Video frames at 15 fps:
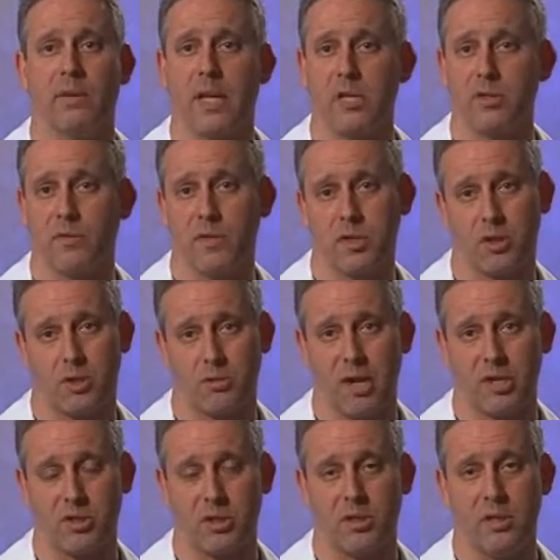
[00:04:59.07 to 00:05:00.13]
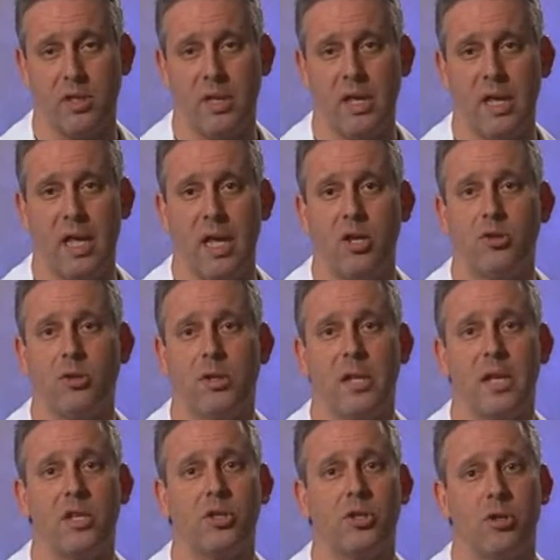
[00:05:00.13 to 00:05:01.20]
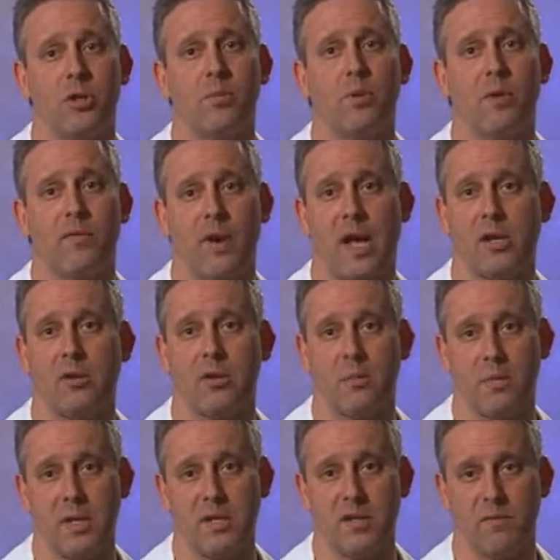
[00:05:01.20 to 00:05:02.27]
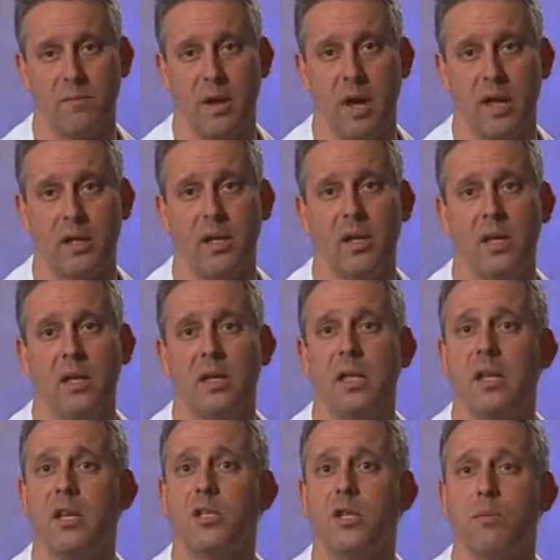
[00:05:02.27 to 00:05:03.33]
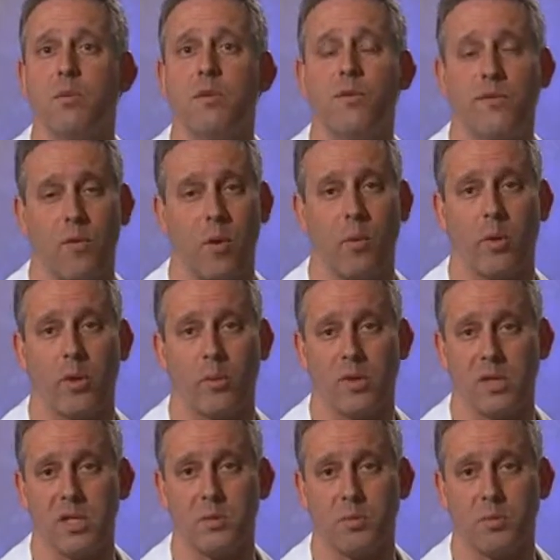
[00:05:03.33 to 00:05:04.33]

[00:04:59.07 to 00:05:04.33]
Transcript: of laser vision correction, Intralase should provide you the peace of mind needed to move forward with